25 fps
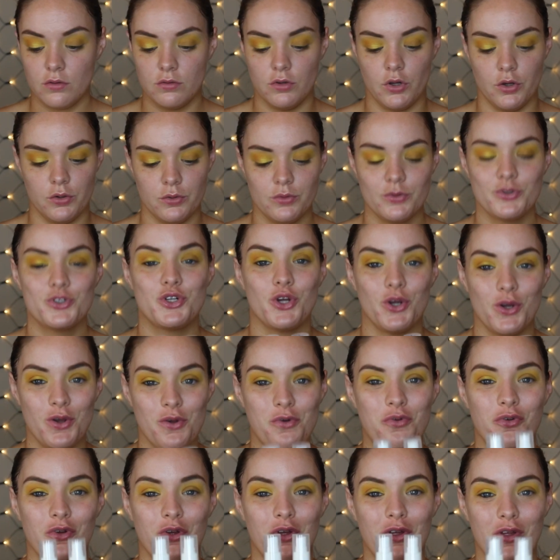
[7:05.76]

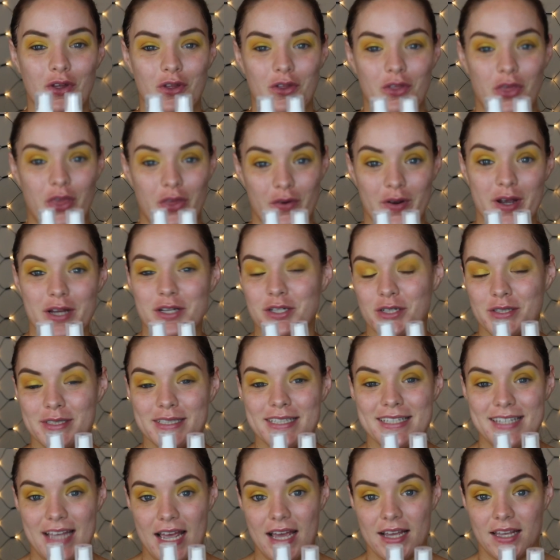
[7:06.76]

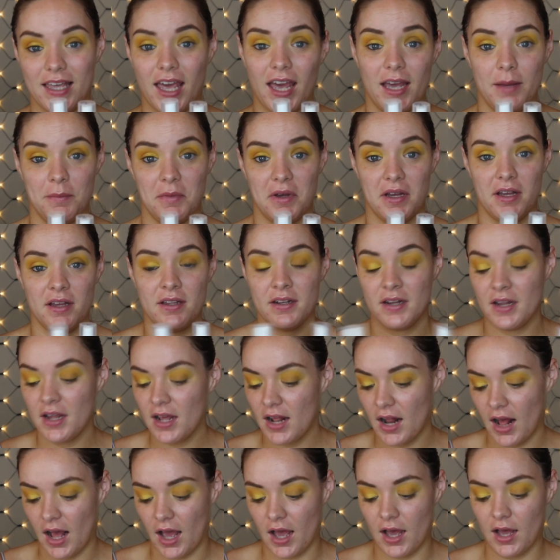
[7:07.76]
$3 at
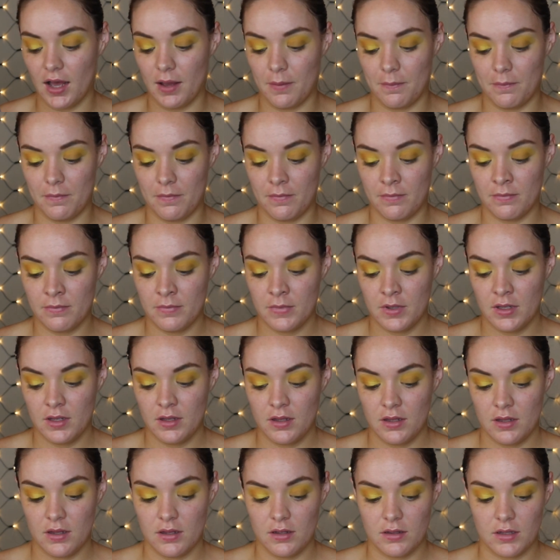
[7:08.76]
Kmart.
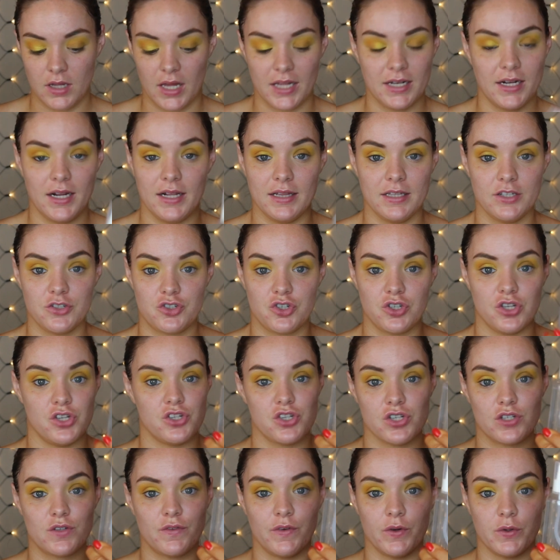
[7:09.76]
And I literally
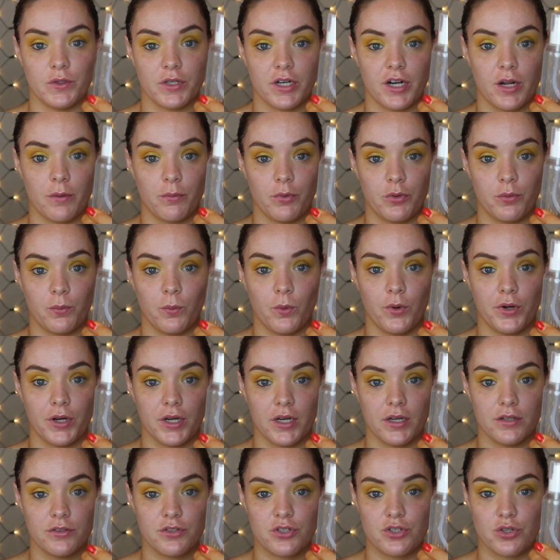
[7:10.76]
just filled it up with
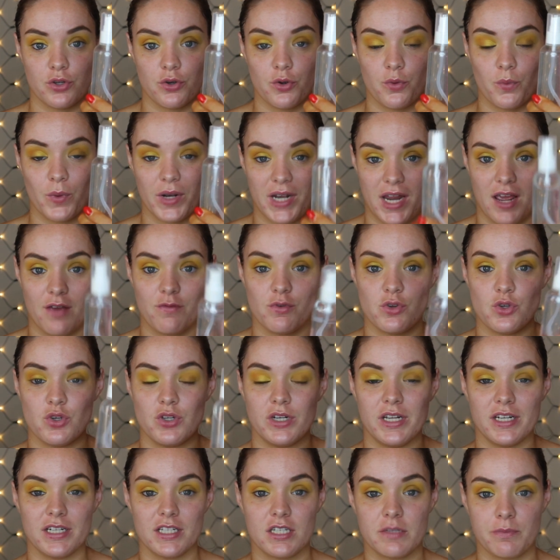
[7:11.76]
water. So whenever
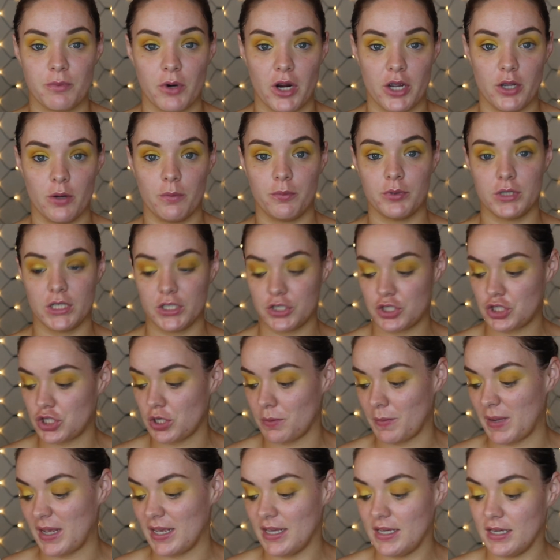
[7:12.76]
you need to spray a brush
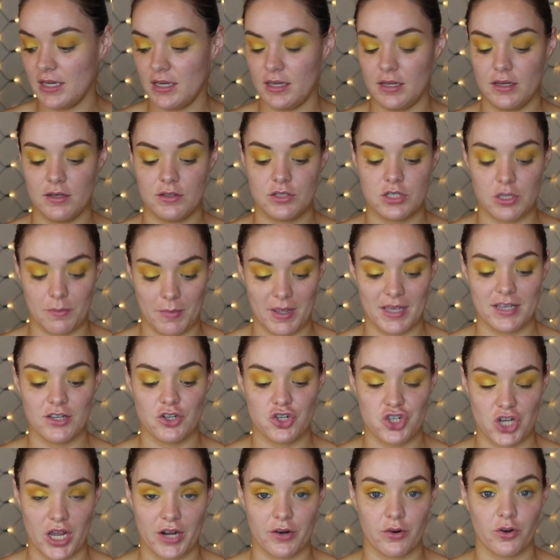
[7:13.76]
to make a
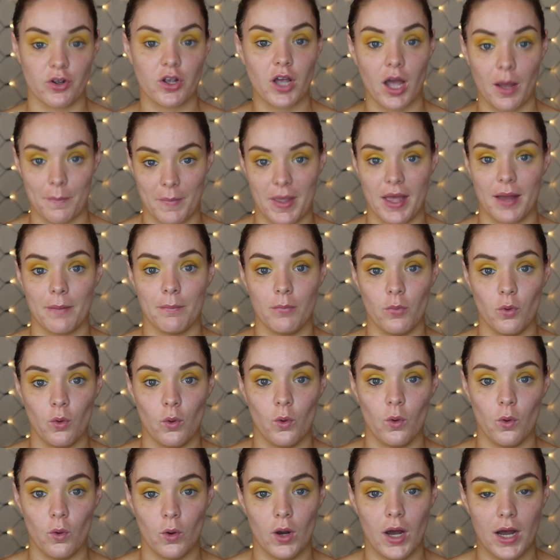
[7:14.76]
shadow come out
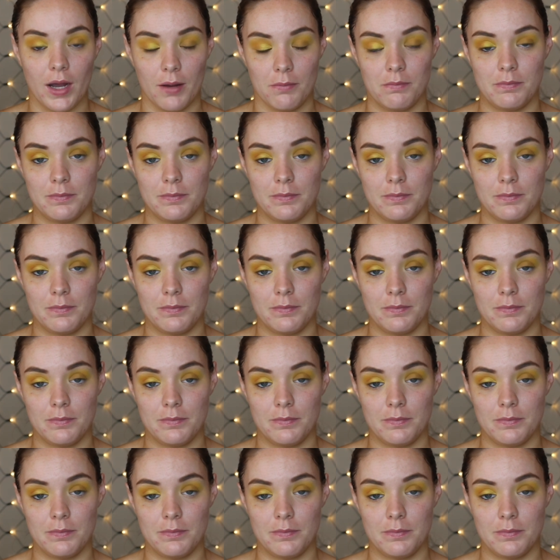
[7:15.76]
more,